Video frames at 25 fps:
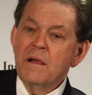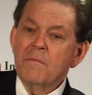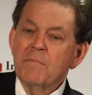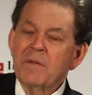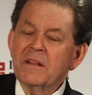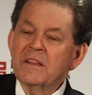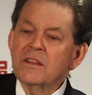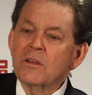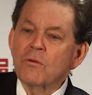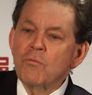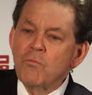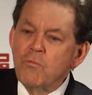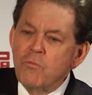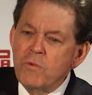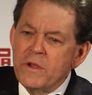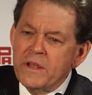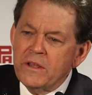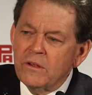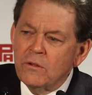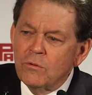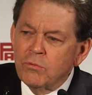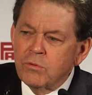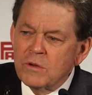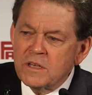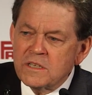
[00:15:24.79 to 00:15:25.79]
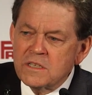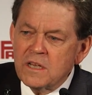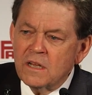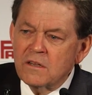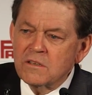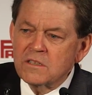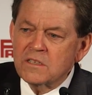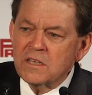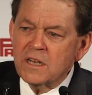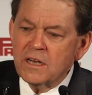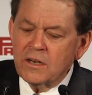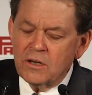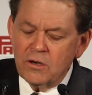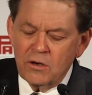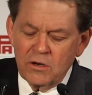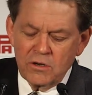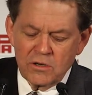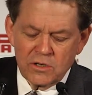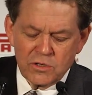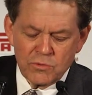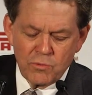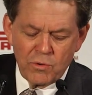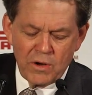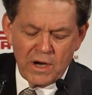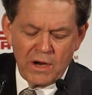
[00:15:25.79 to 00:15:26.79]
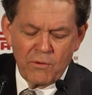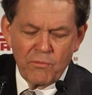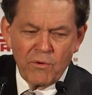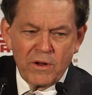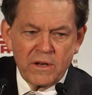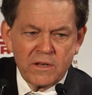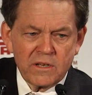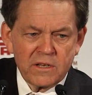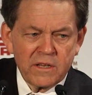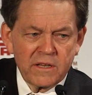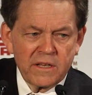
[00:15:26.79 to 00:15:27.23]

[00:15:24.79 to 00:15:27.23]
But the real results that occurred is where I went